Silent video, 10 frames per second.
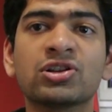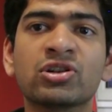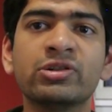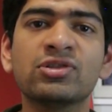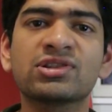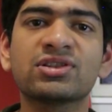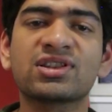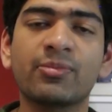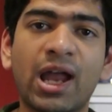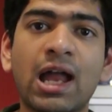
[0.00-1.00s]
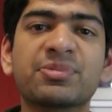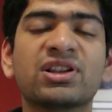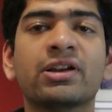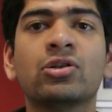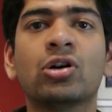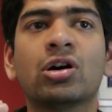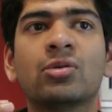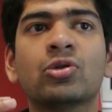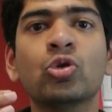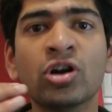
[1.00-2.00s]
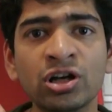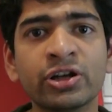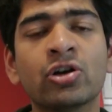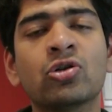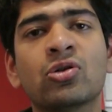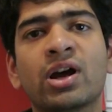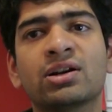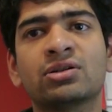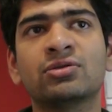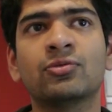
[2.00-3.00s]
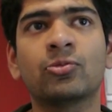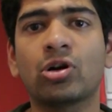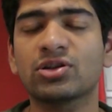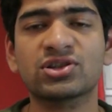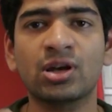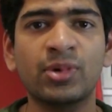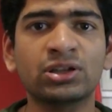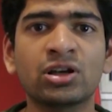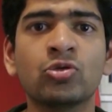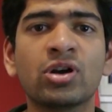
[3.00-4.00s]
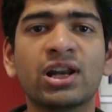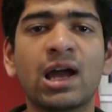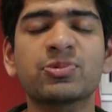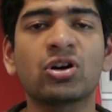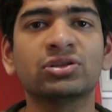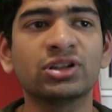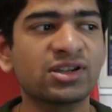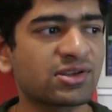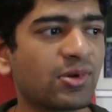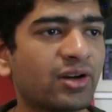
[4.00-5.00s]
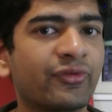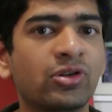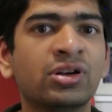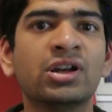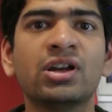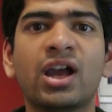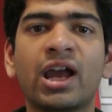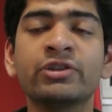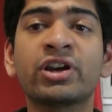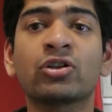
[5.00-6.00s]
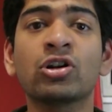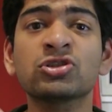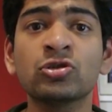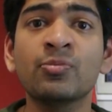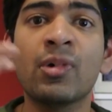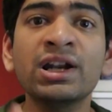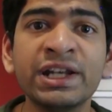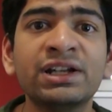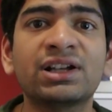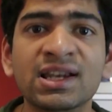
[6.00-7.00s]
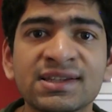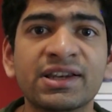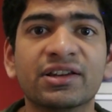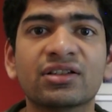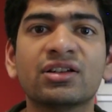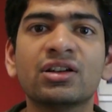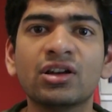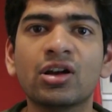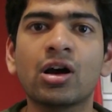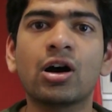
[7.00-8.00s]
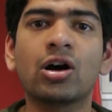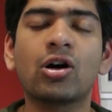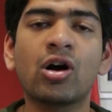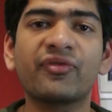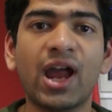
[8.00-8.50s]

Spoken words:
use some apps like Google Duo and some other Google apps on this smartphone, and you can also do multitasking of